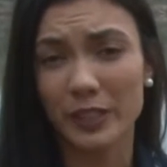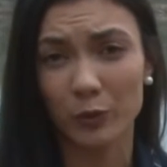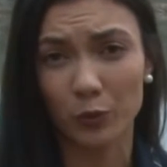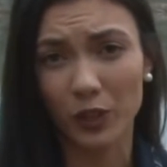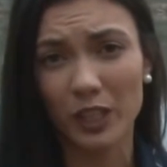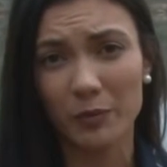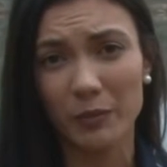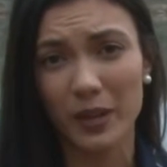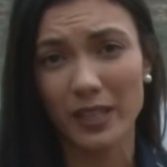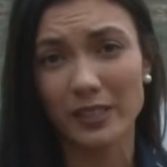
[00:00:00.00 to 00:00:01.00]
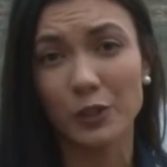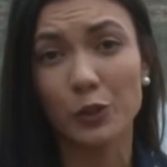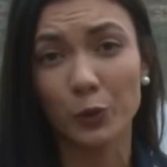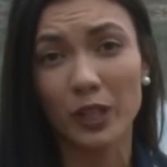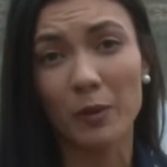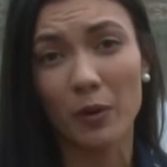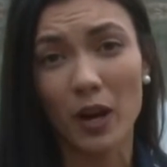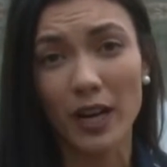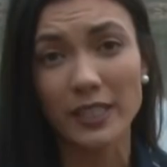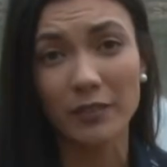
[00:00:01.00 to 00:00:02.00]
can really be made since Juliet
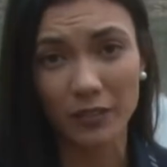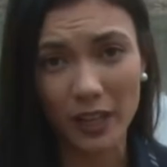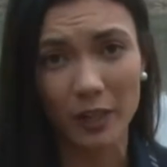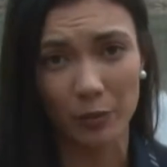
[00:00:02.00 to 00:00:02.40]
Park has a flooding